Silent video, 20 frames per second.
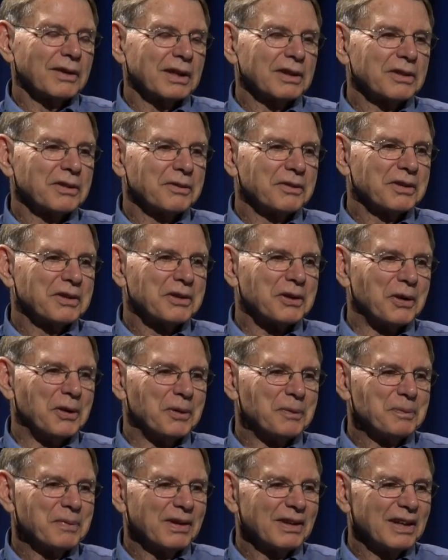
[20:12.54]
the
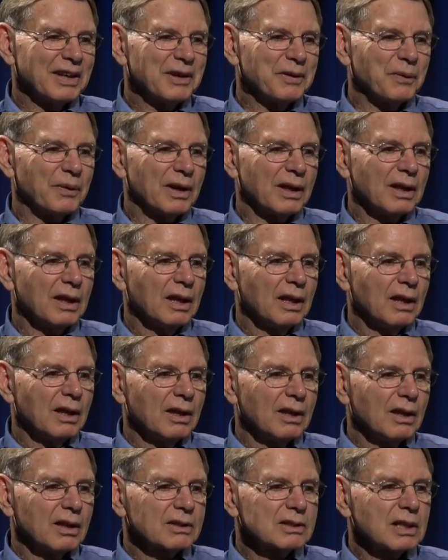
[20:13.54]
term, anyway,
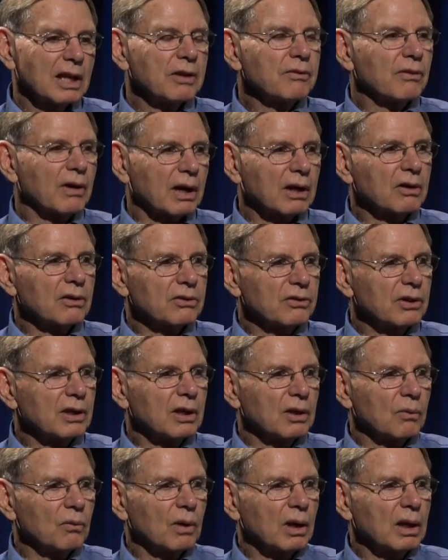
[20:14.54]
slave records
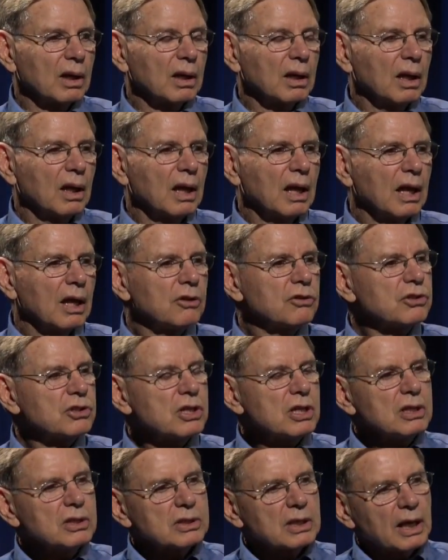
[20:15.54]
anyway. And
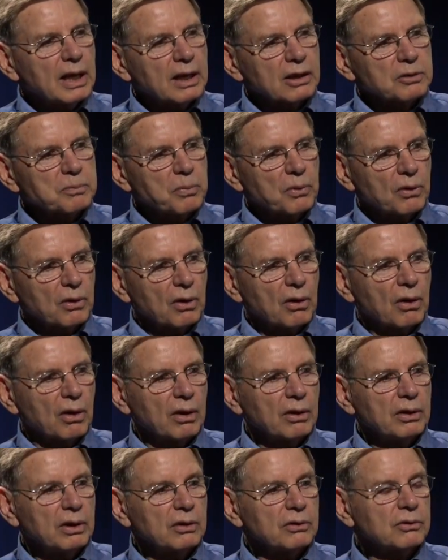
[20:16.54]
she's an expert
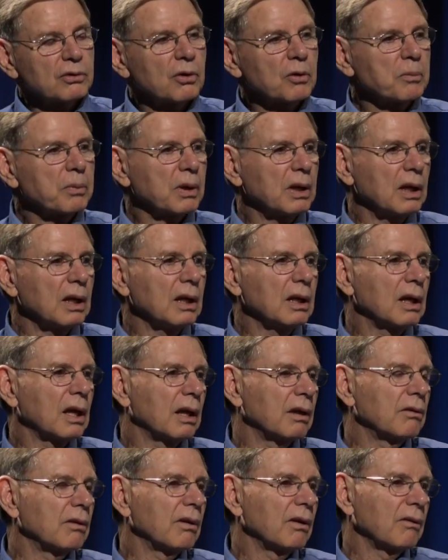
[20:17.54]
on interpreting
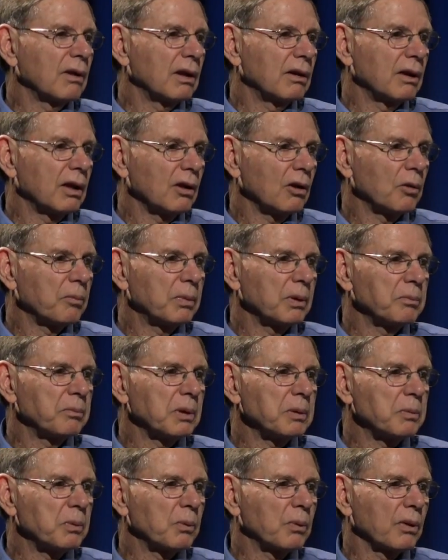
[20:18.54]
and helping
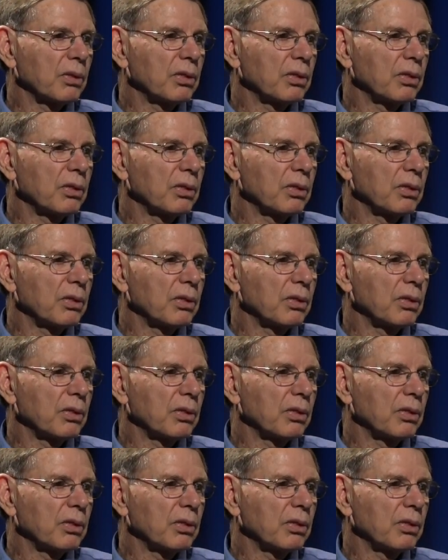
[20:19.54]
people with